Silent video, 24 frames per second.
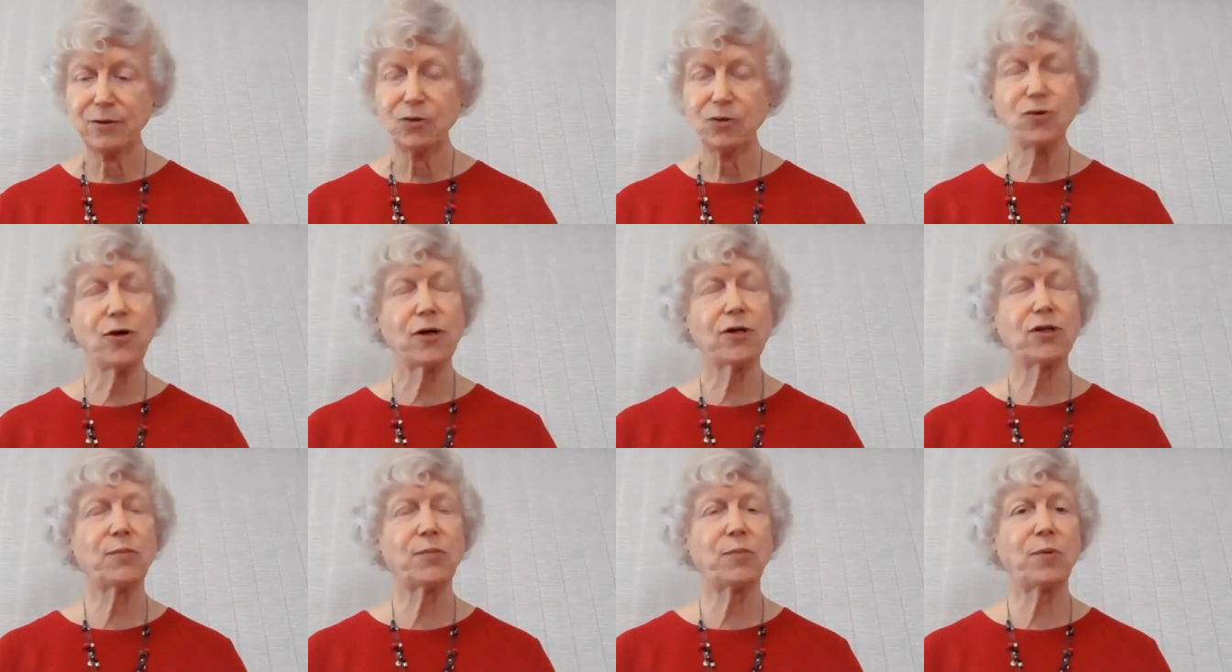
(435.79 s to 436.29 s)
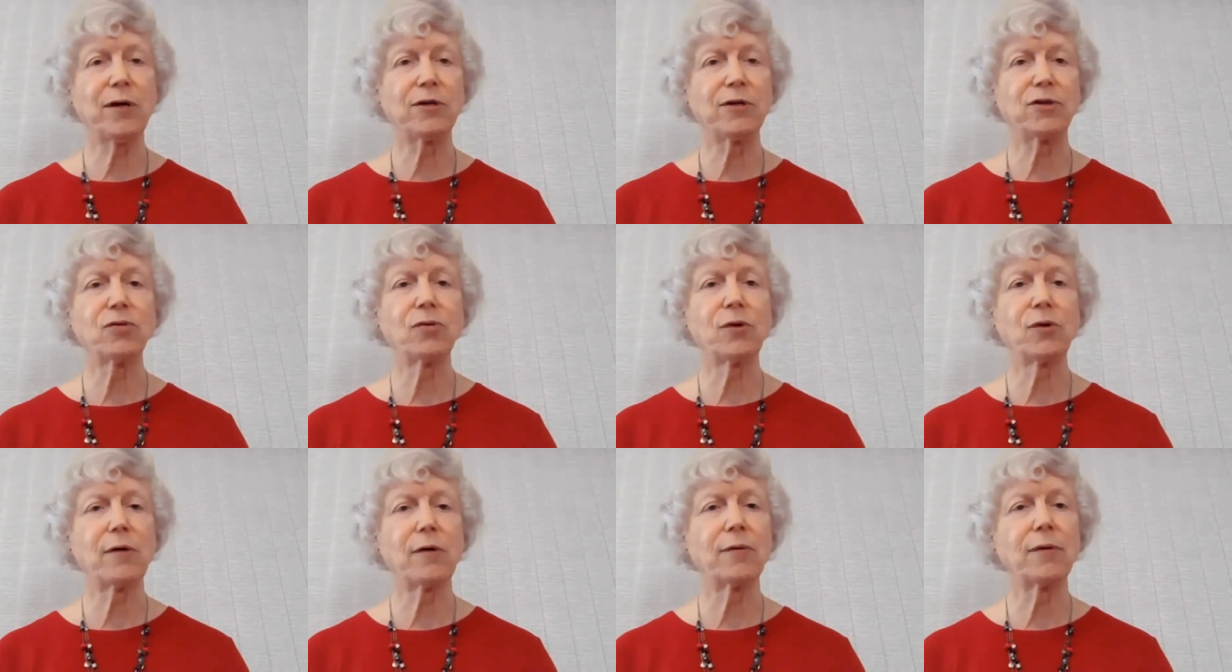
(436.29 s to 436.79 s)
to
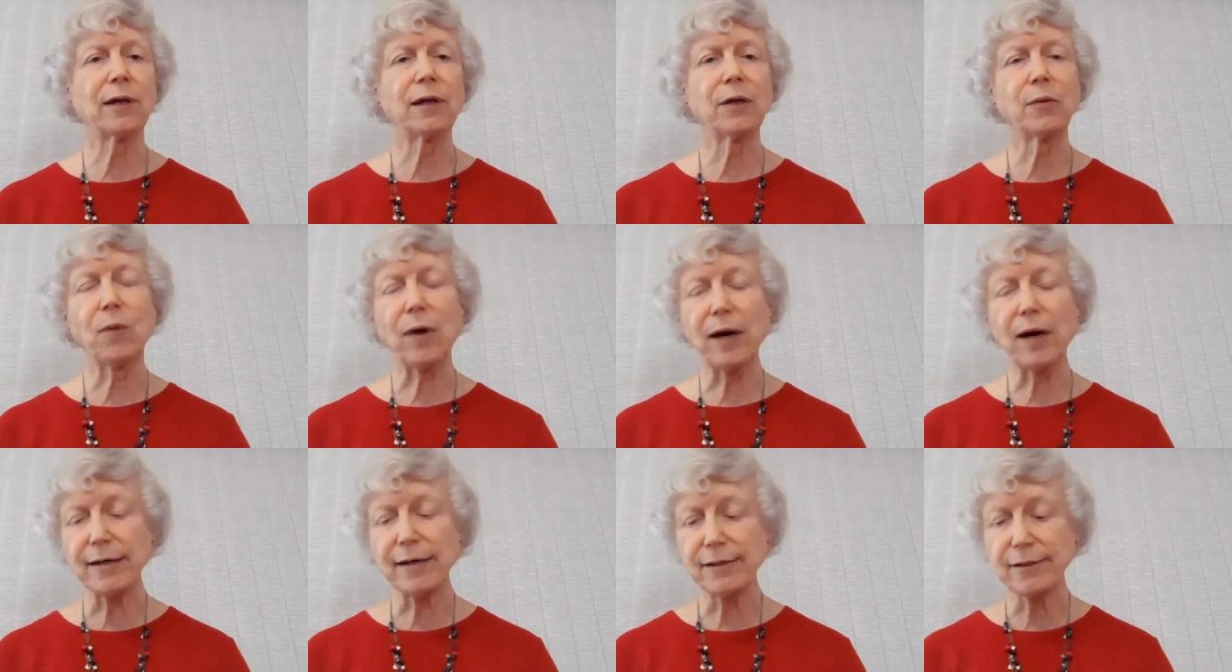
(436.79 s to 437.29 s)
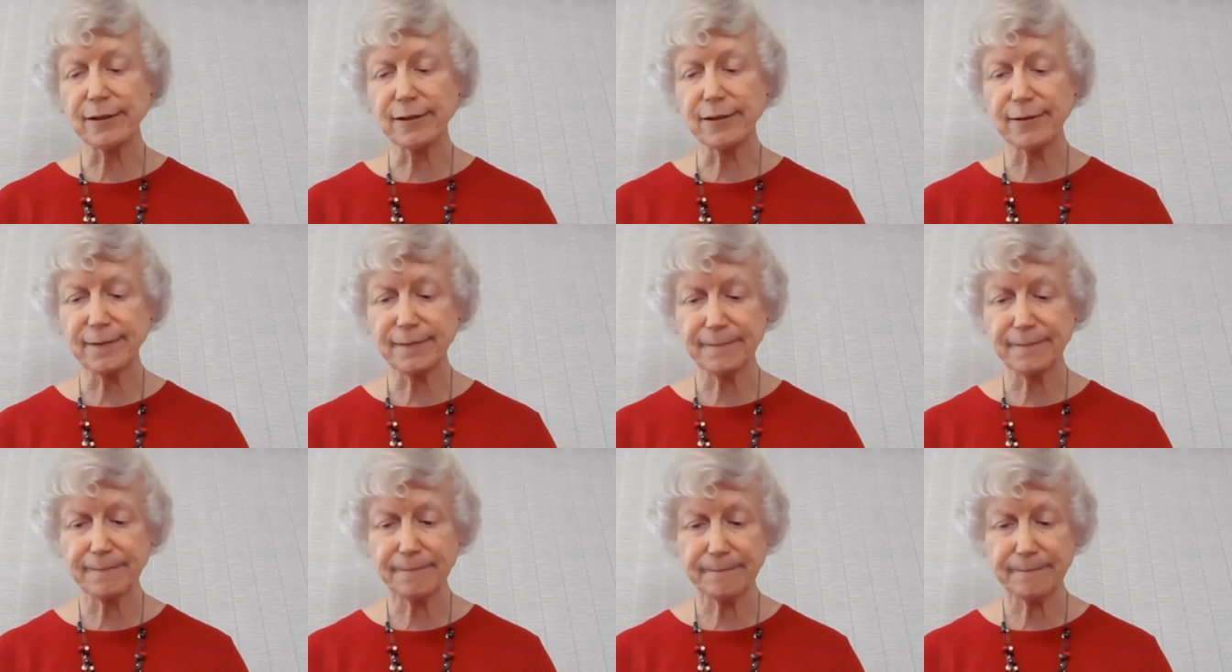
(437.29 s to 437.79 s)
express who I really
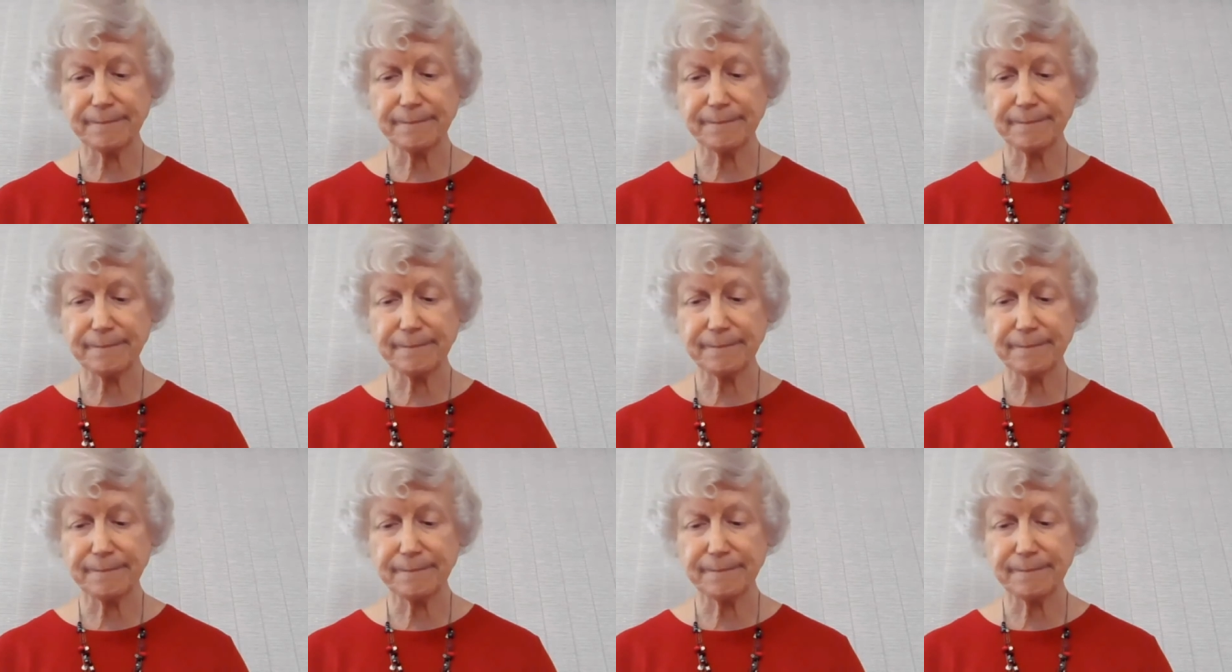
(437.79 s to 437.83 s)
was.